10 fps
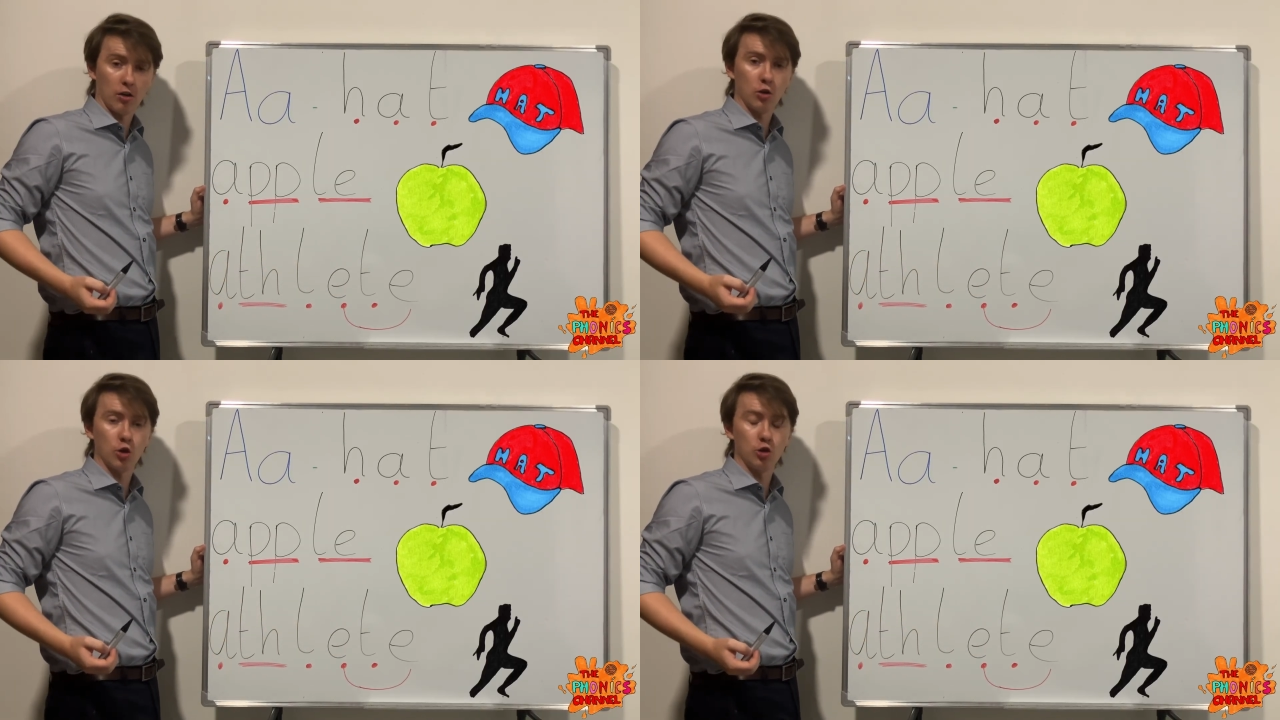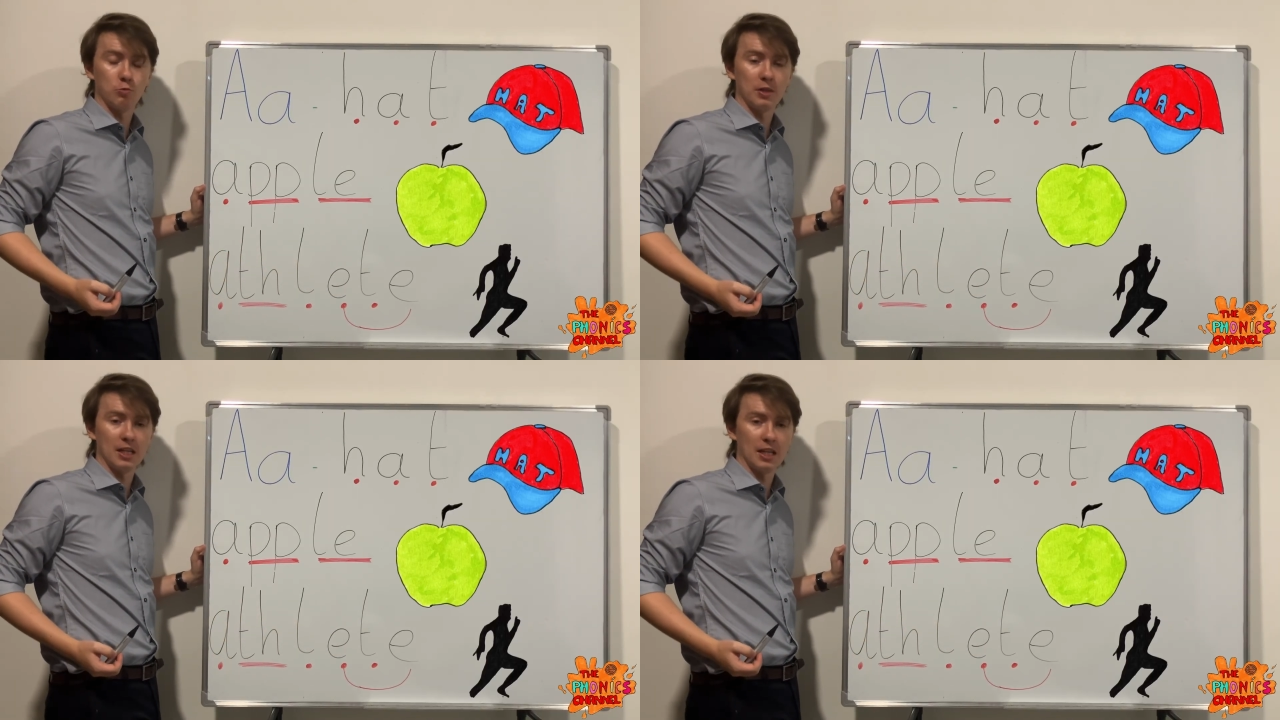Could
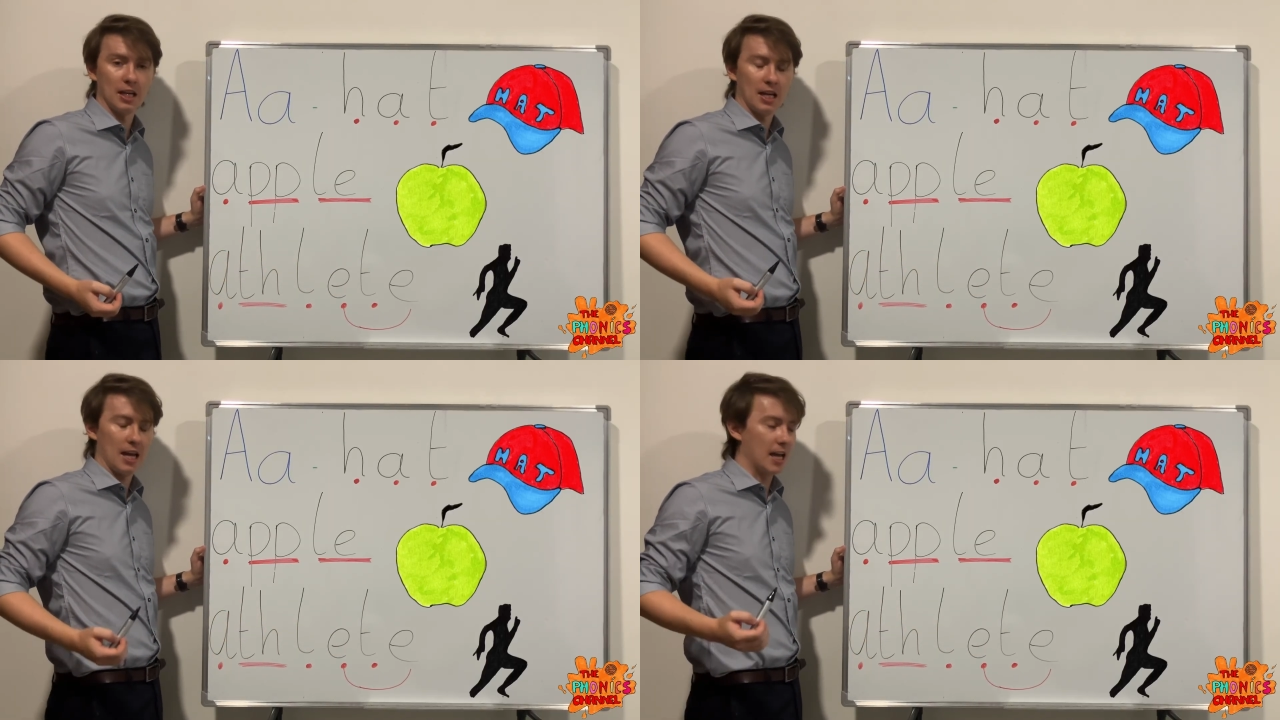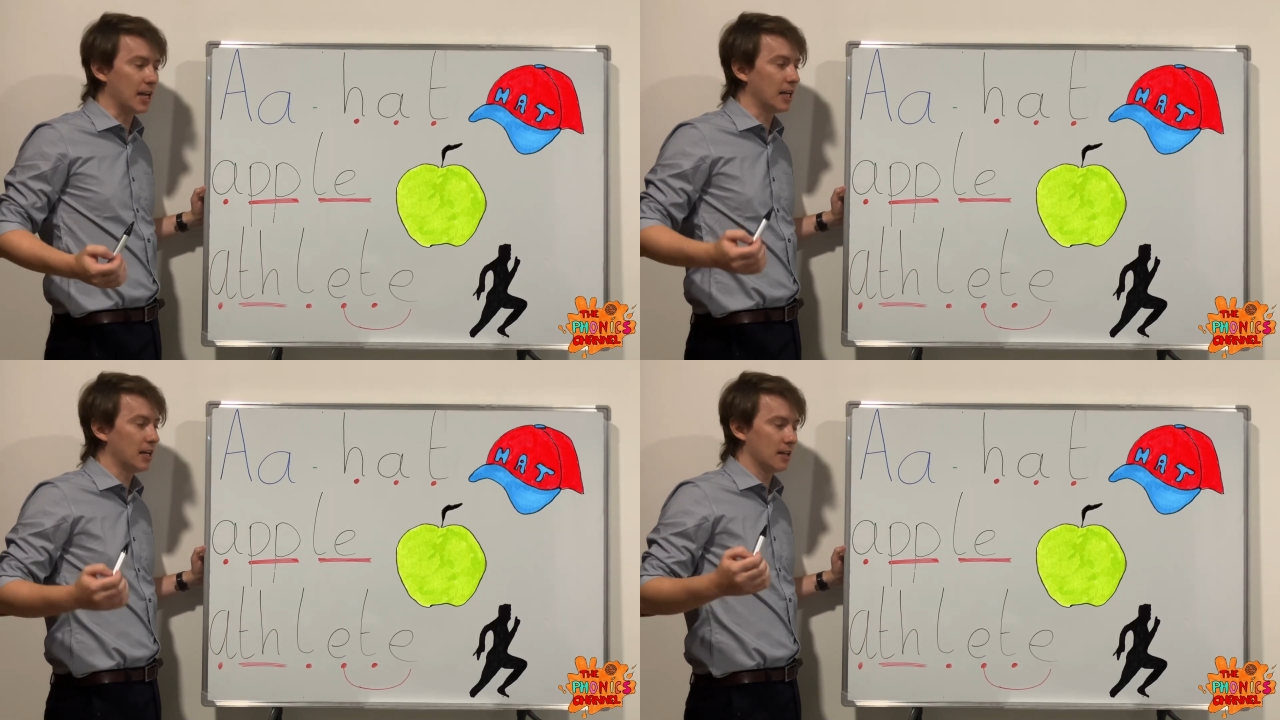be
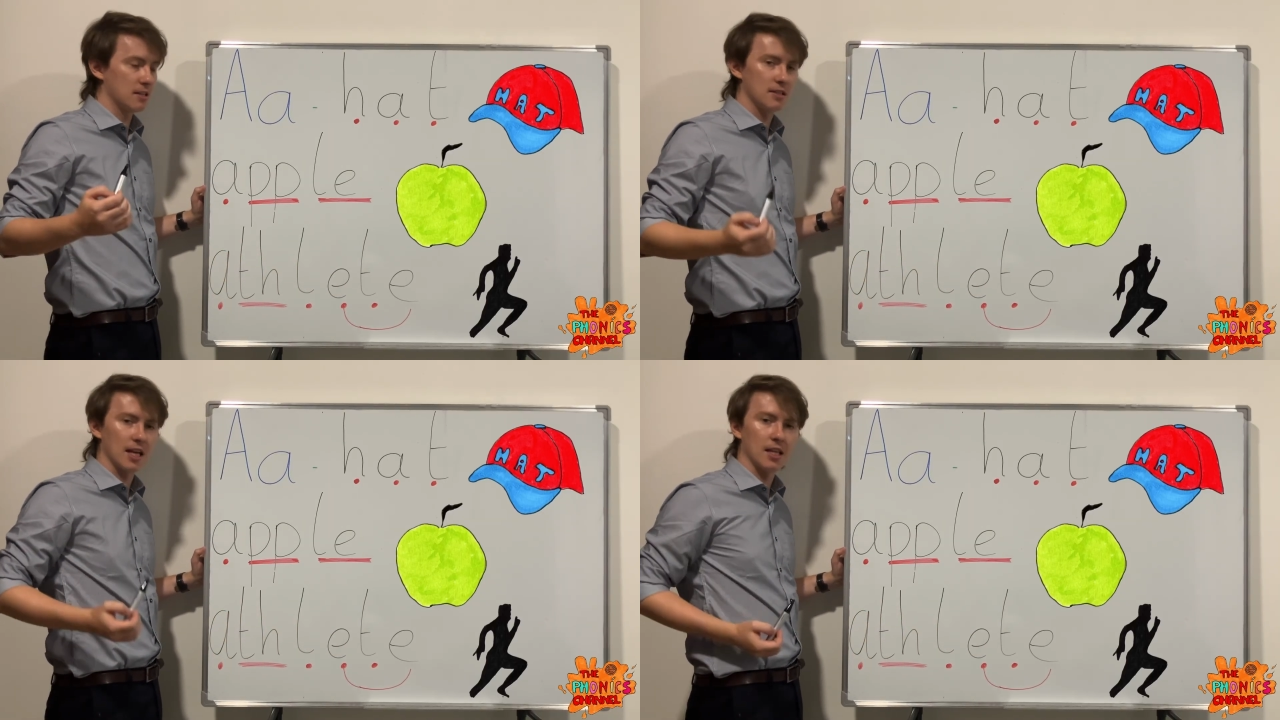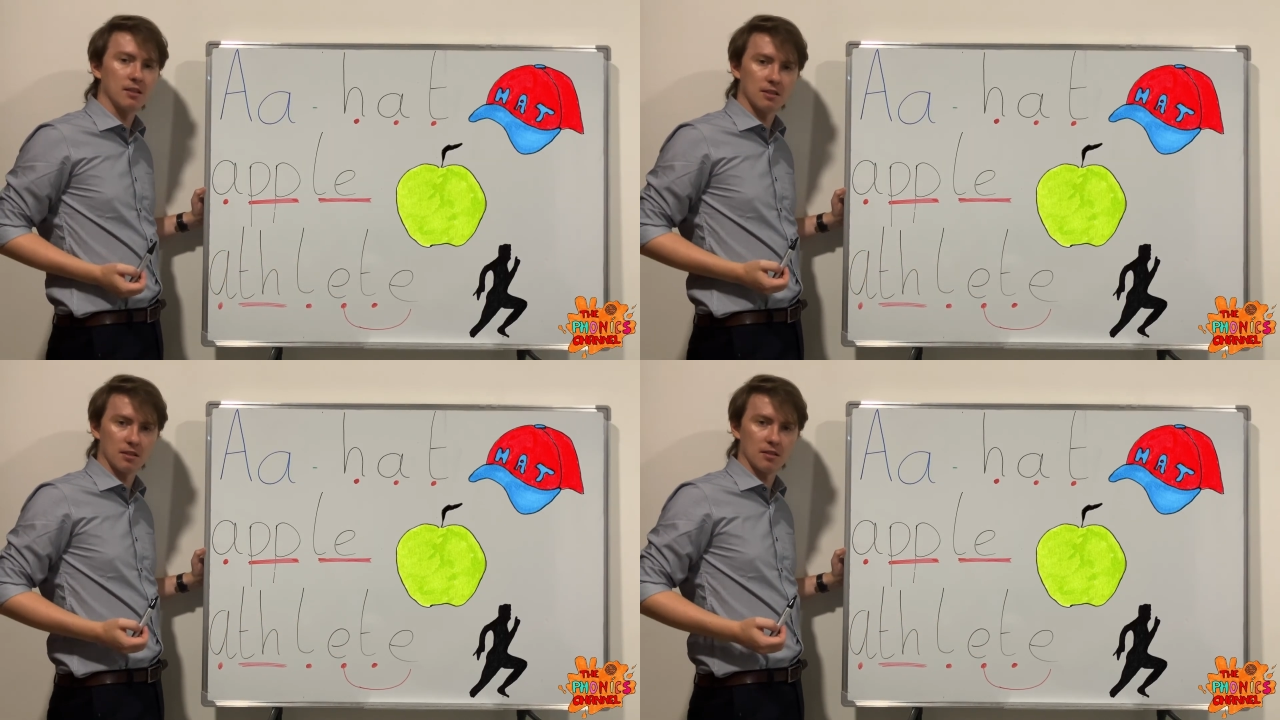a
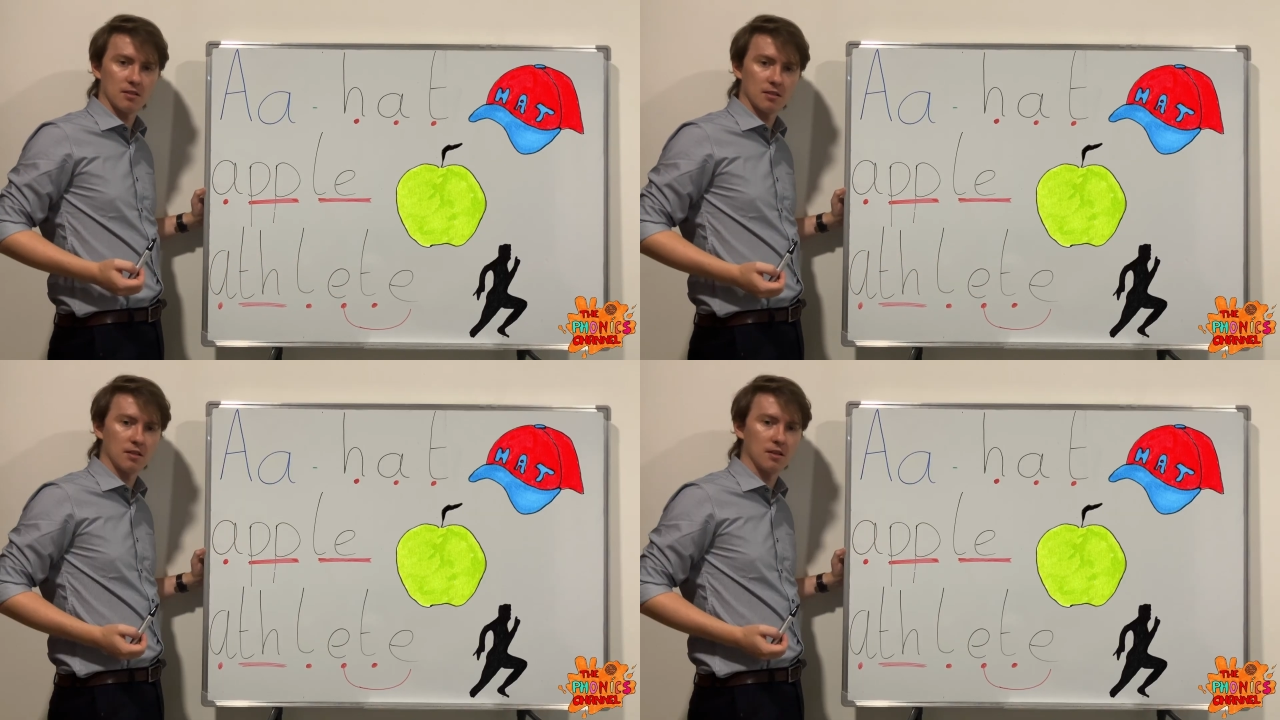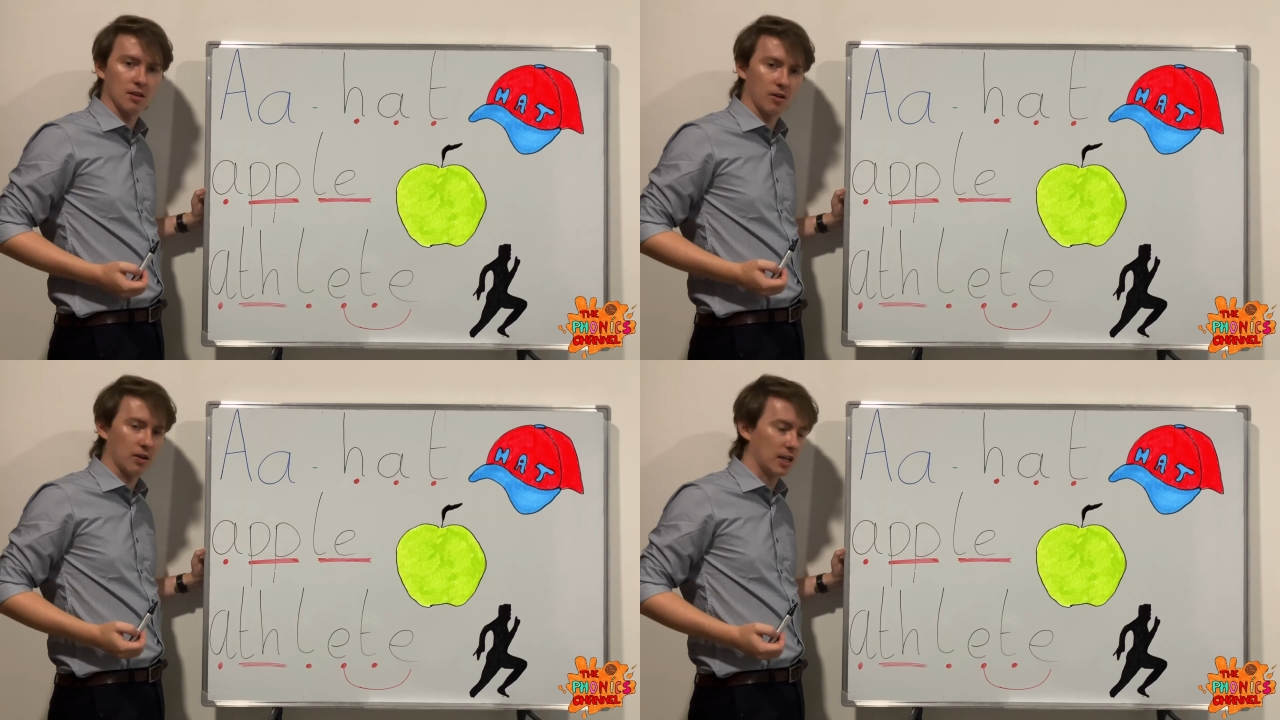sentence.
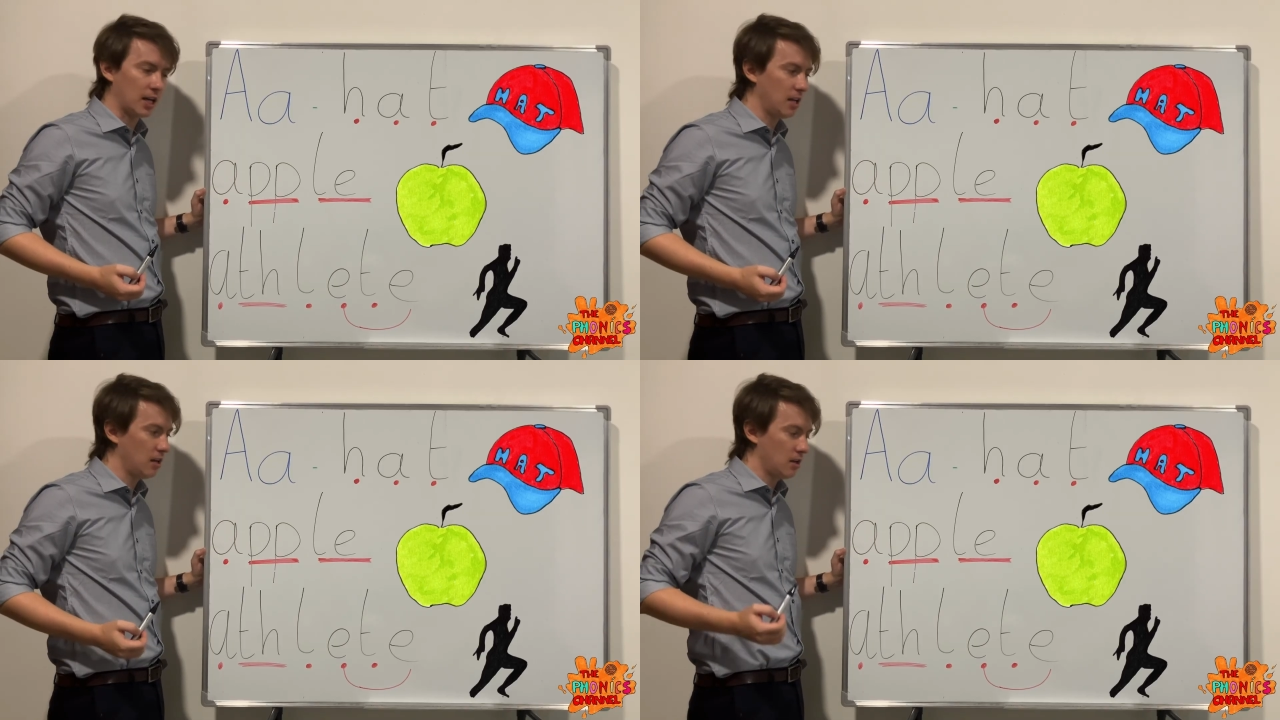Okay.